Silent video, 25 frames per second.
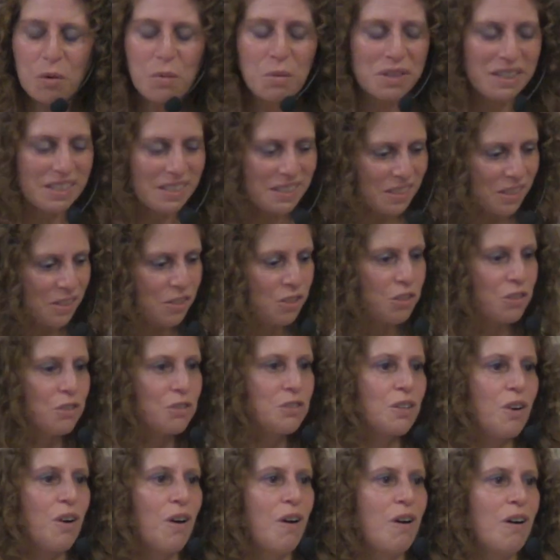when the
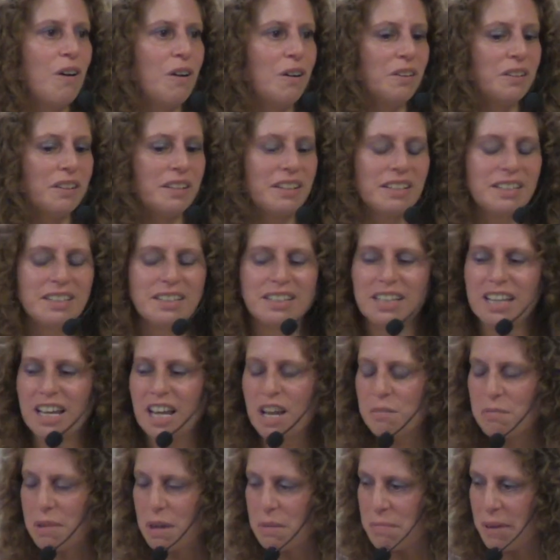sisters called,
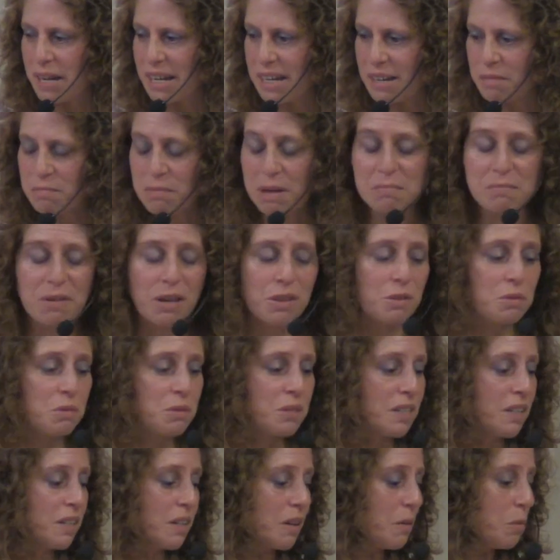and my mother
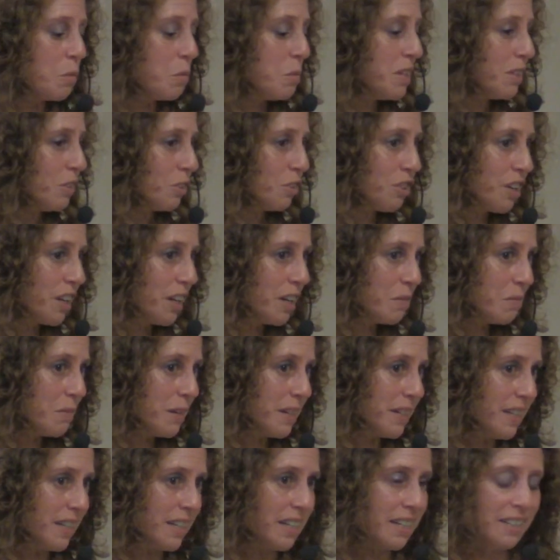was in a wheelchair
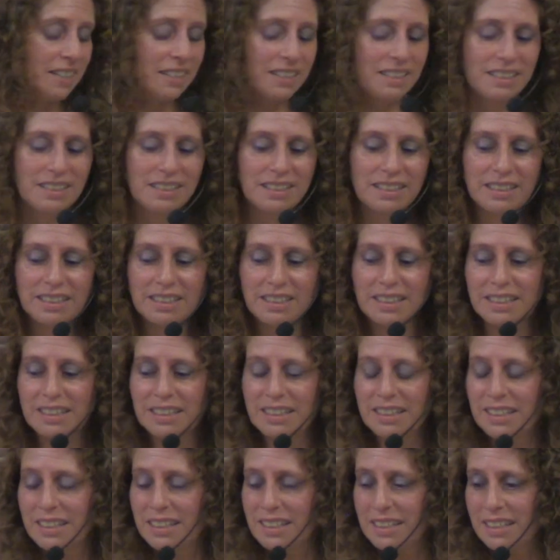by then.
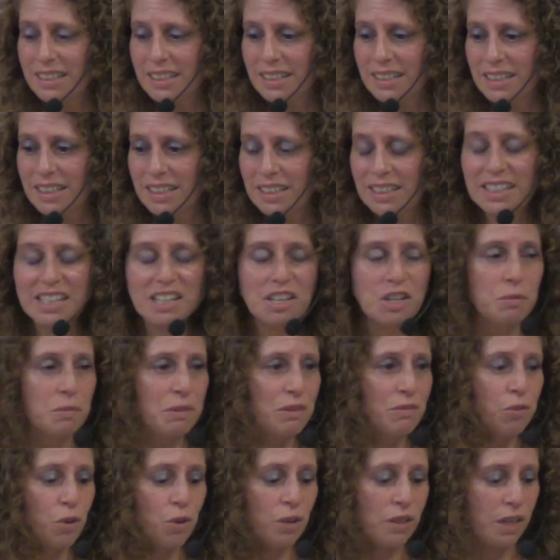The year
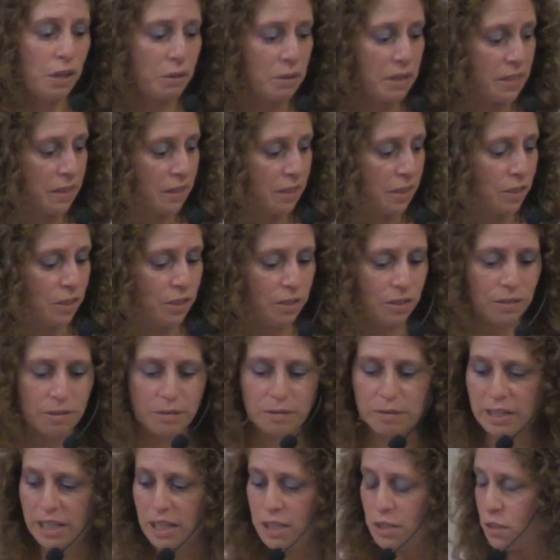before, they were in the
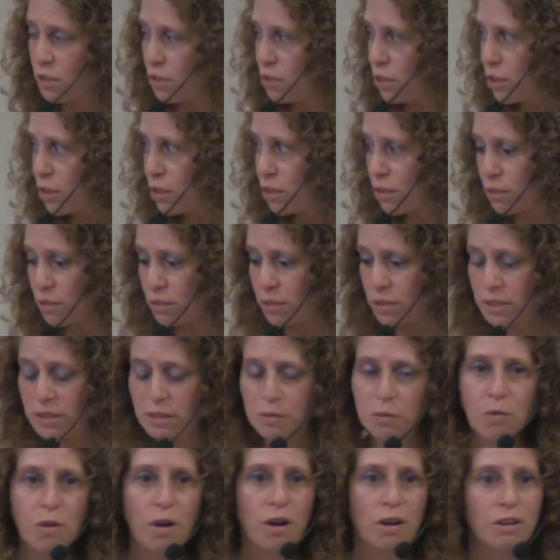his and hers
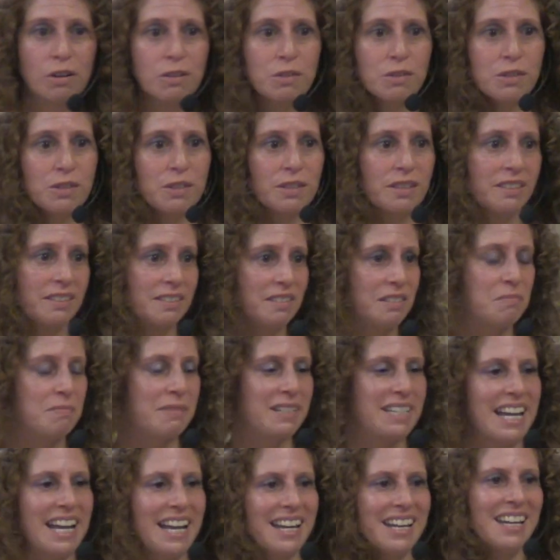walkers.
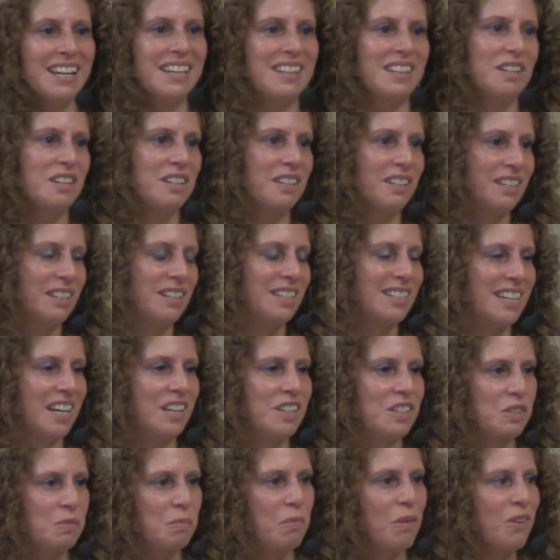My dad had the
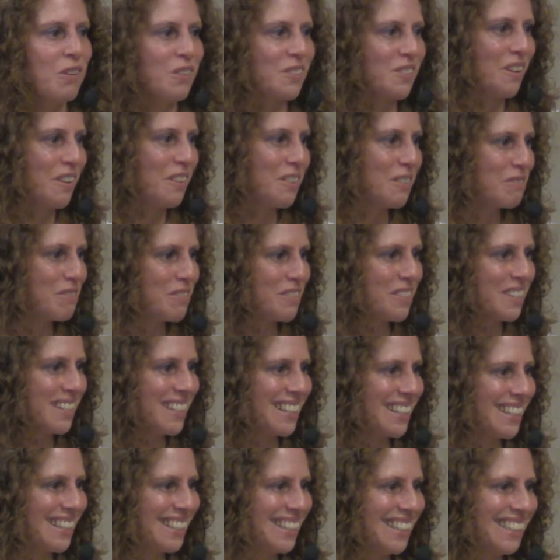tennis balls on the front.